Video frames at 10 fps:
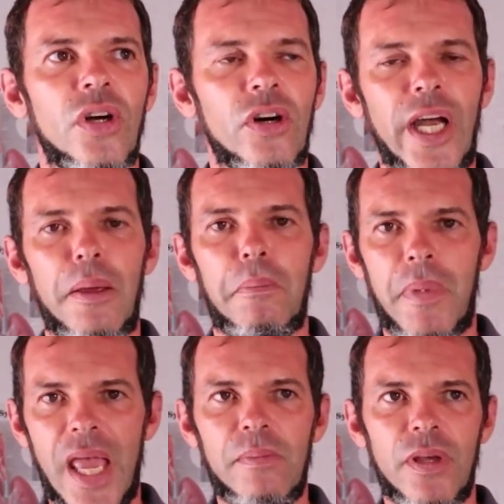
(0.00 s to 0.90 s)
okay,
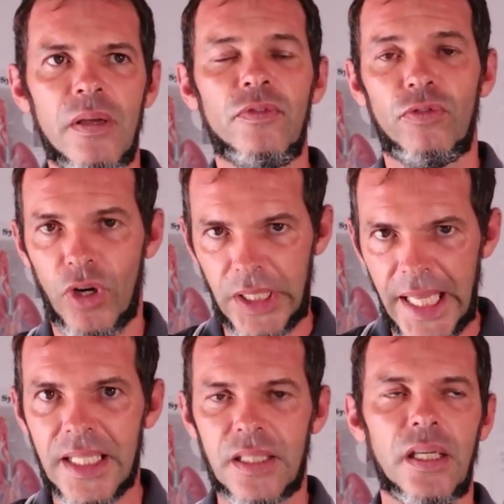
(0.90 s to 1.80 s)
maybe for
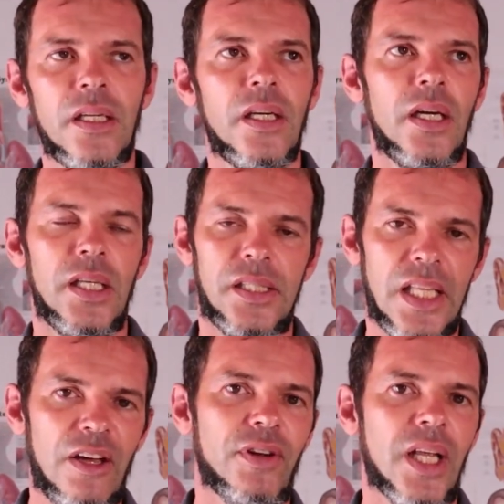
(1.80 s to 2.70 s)
Alexei, it's
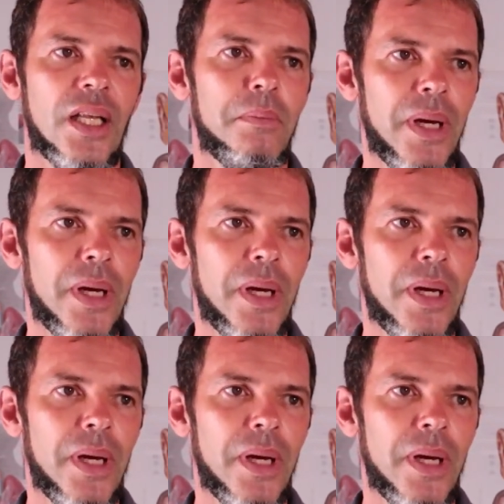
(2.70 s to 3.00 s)
definitely